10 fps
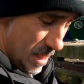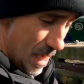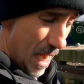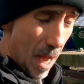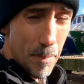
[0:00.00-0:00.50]

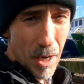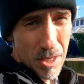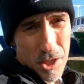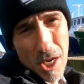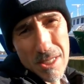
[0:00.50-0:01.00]
yeah, I mean,
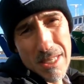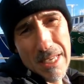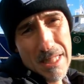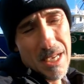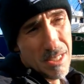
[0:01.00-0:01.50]
on shots
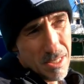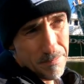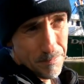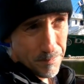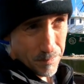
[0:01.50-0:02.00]
like this,
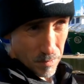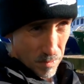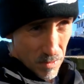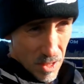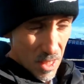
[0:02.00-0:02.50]

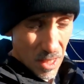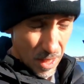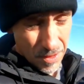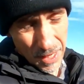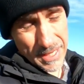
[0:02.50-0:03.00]

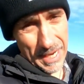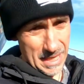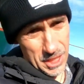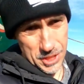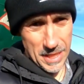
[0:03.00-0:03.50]
the thing to
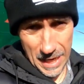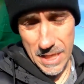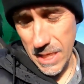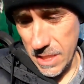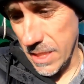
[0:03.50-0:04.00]

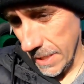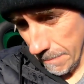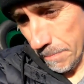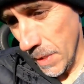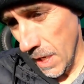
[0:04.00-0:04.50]
understand is
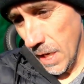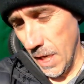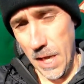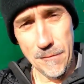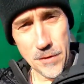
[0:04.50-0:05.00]

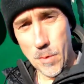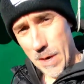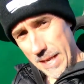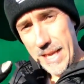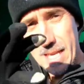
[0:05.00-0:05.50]
if you
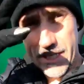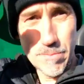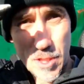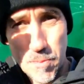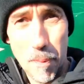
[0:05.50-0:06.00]
want to get
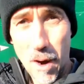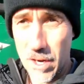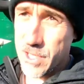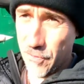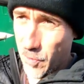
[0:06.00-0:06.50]
some
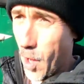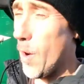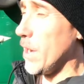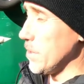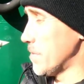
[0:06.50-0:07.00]
sparks
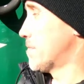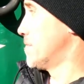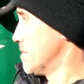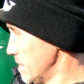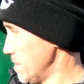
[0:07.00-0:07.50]
flowing, you,
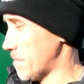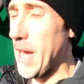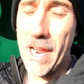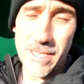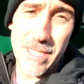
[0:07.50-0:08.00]
you've
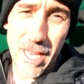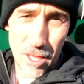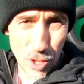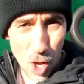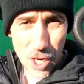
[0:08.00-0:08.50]
got to
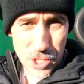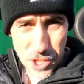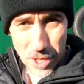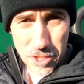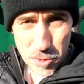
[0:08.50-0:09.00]
set long
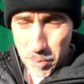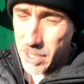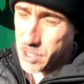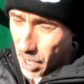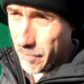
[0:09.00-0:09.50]
shutter
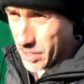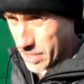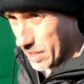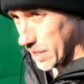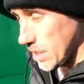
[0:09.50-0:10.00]
speeds,
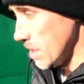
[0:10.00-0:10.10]
obviously.